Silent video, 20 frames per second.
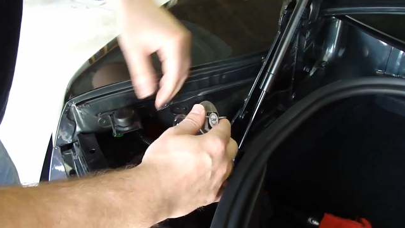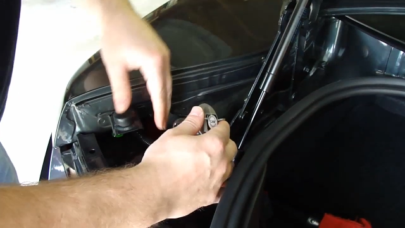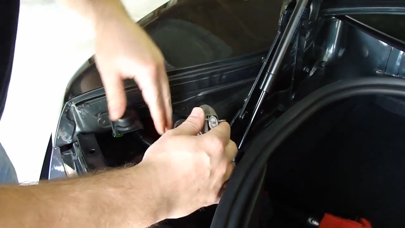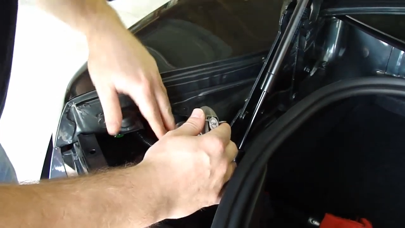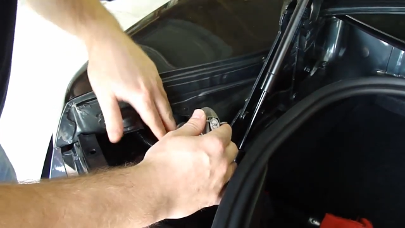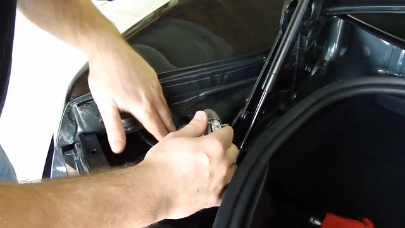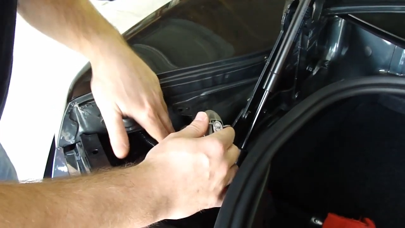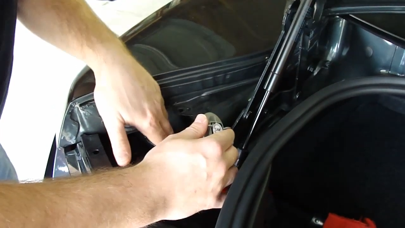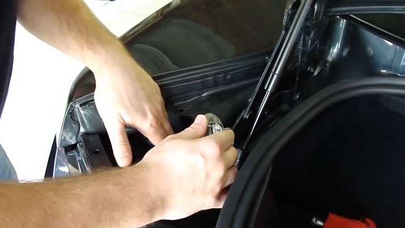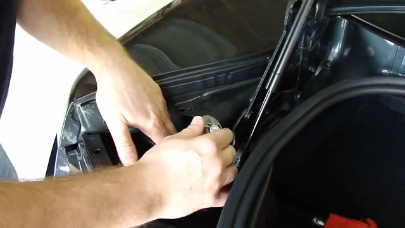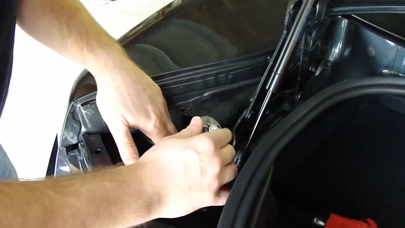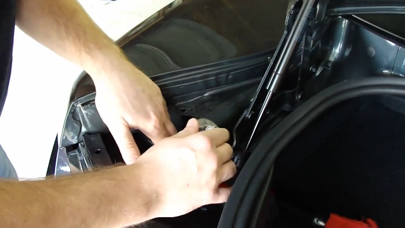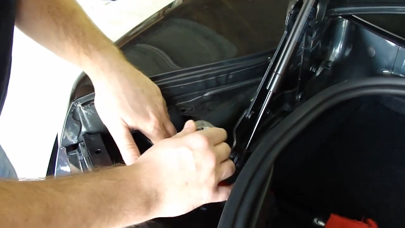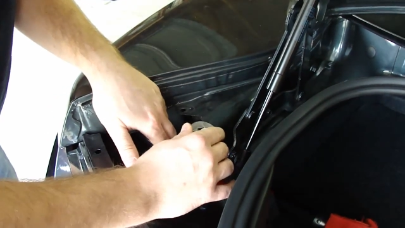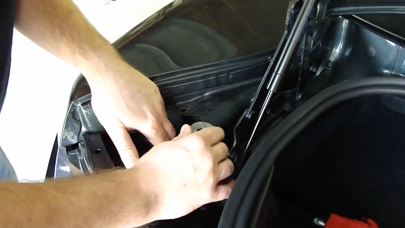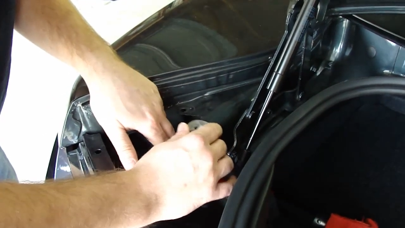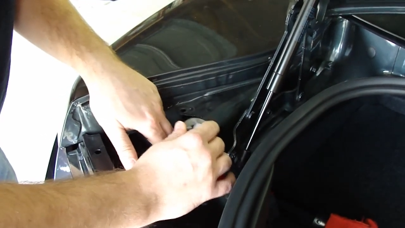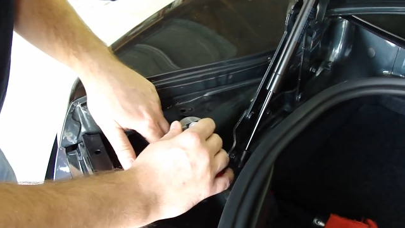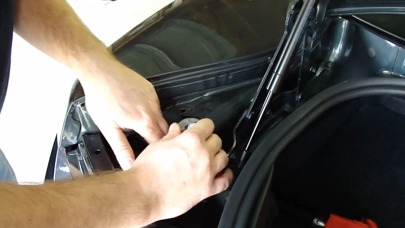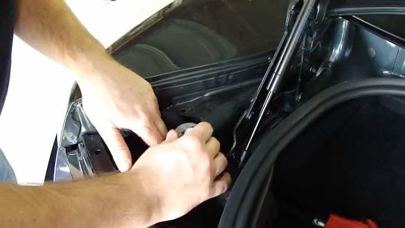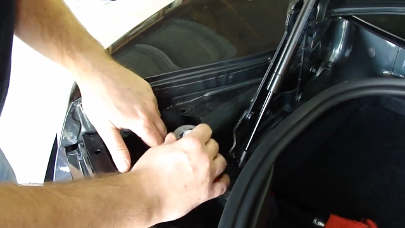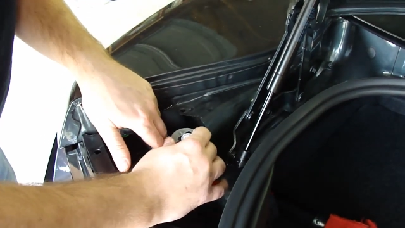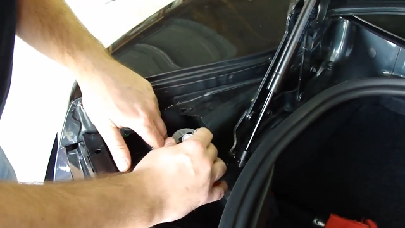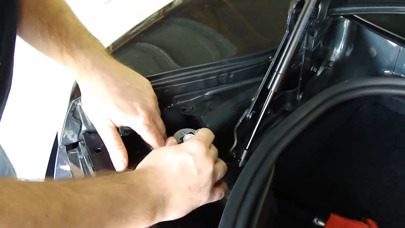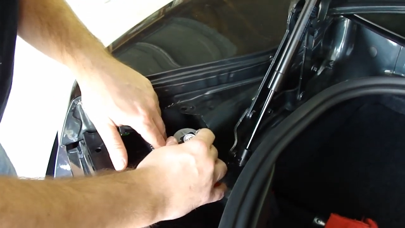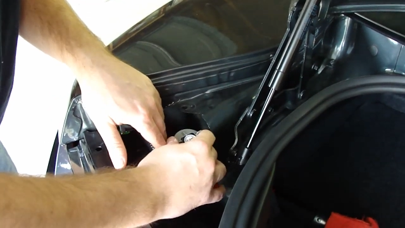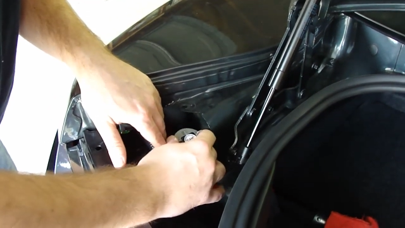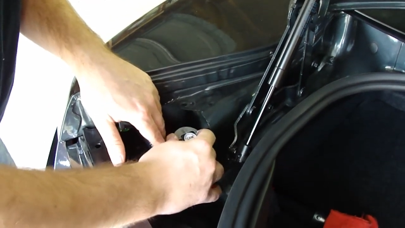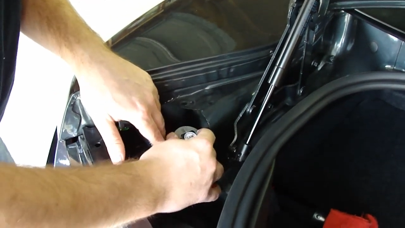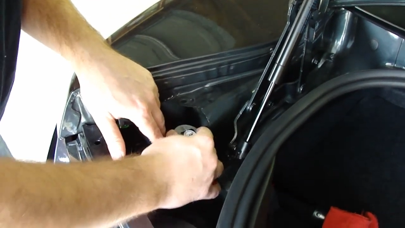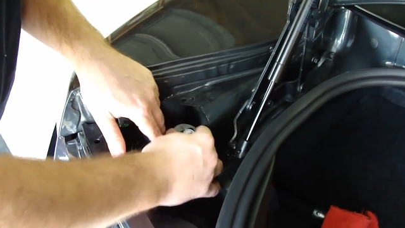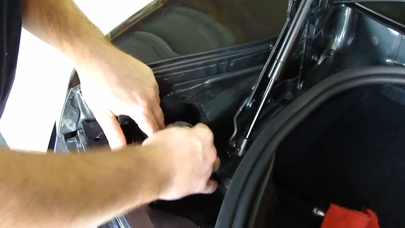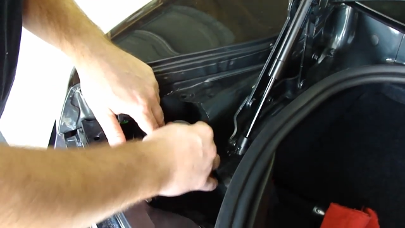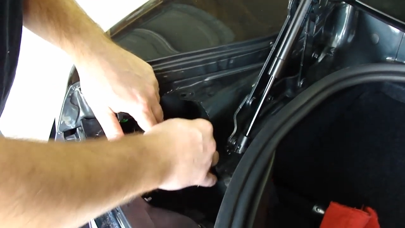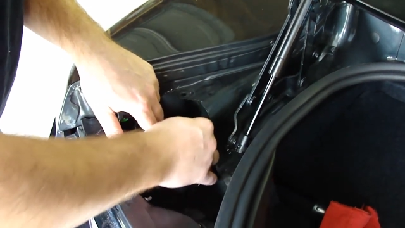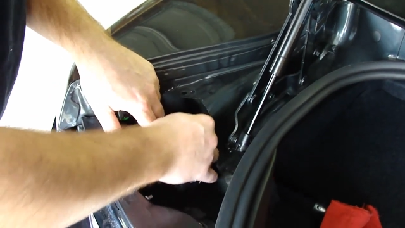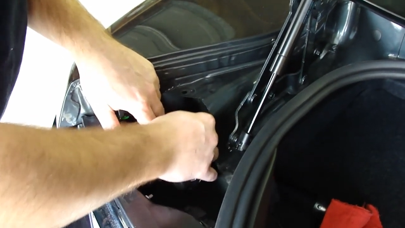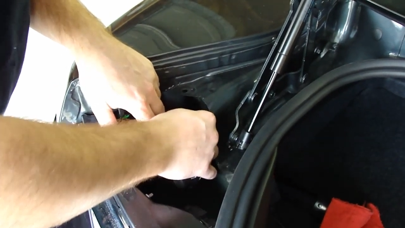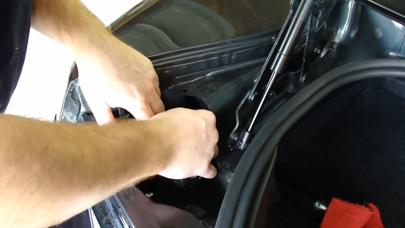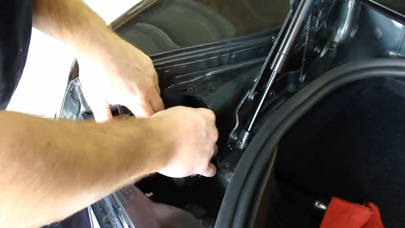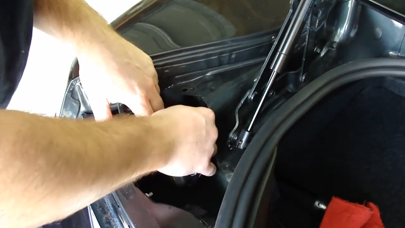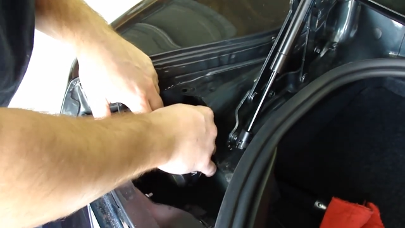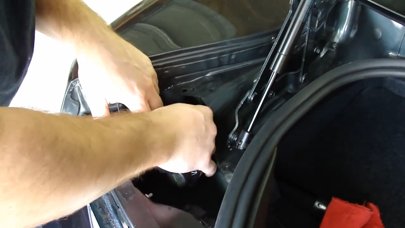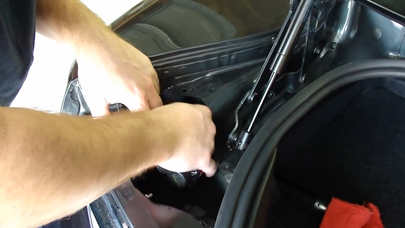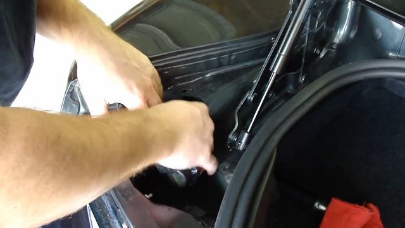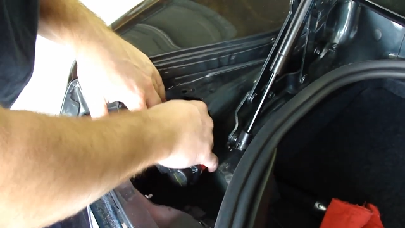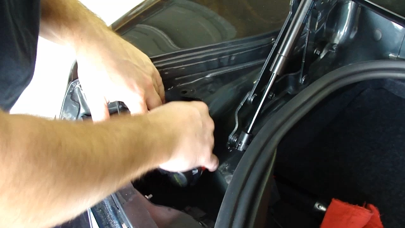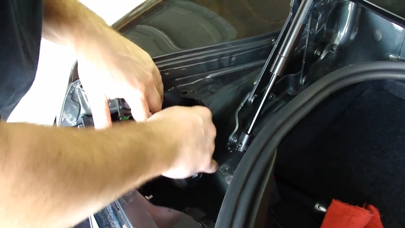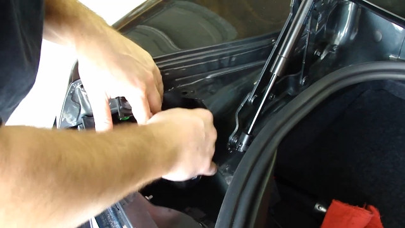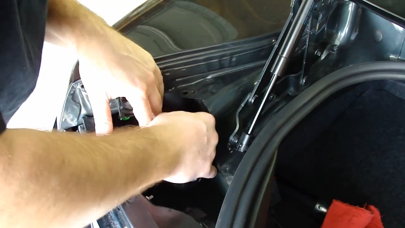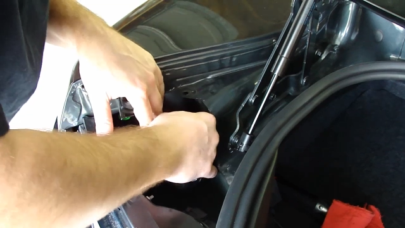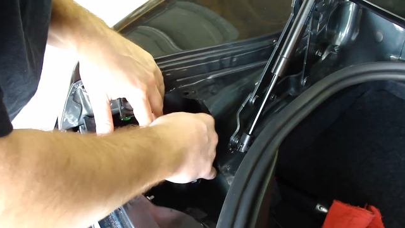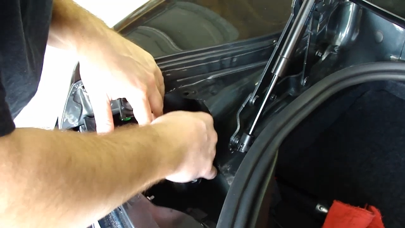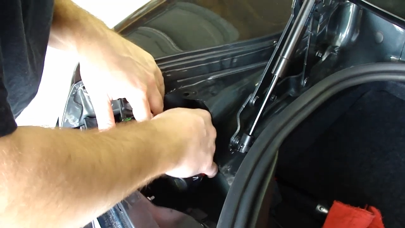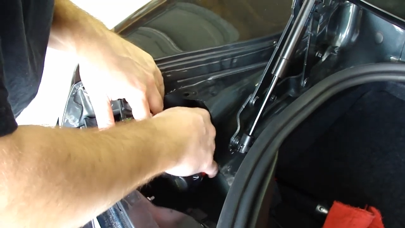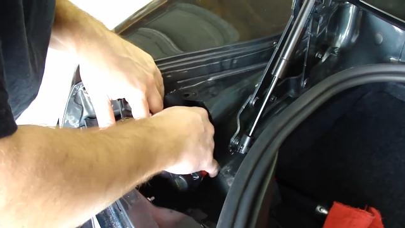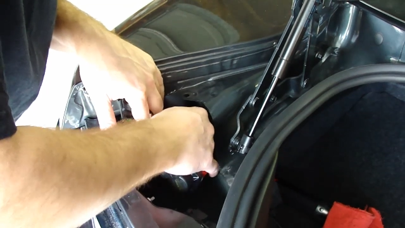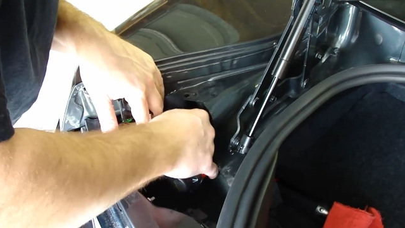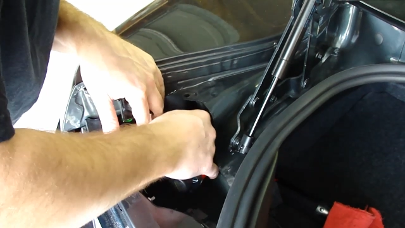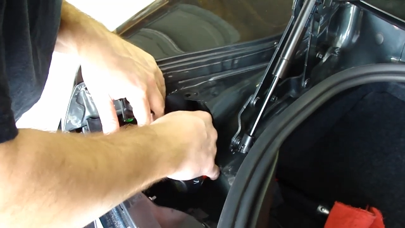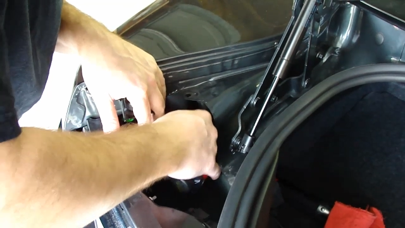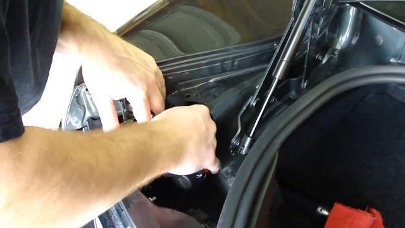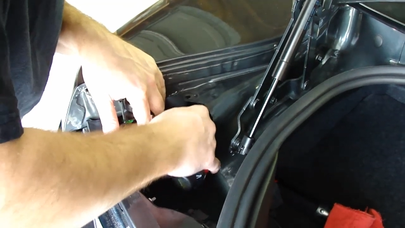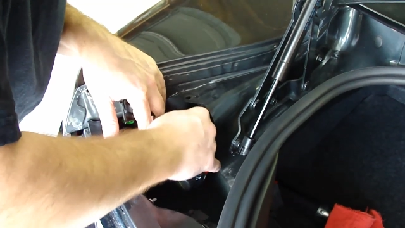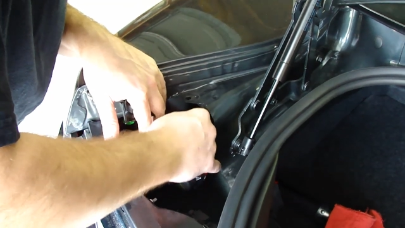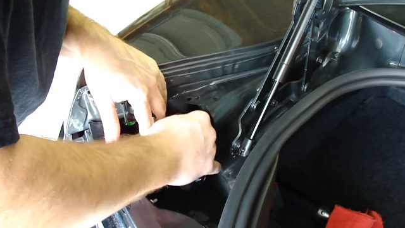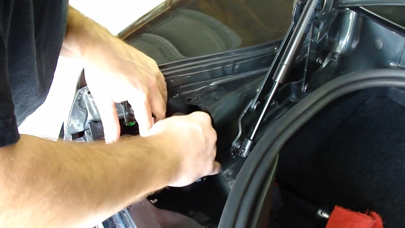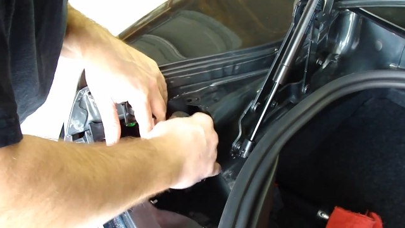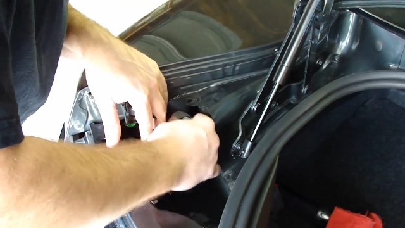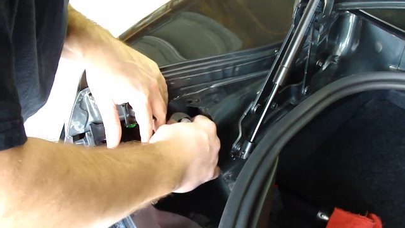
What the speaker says: No face is visible, so there are no lips to read.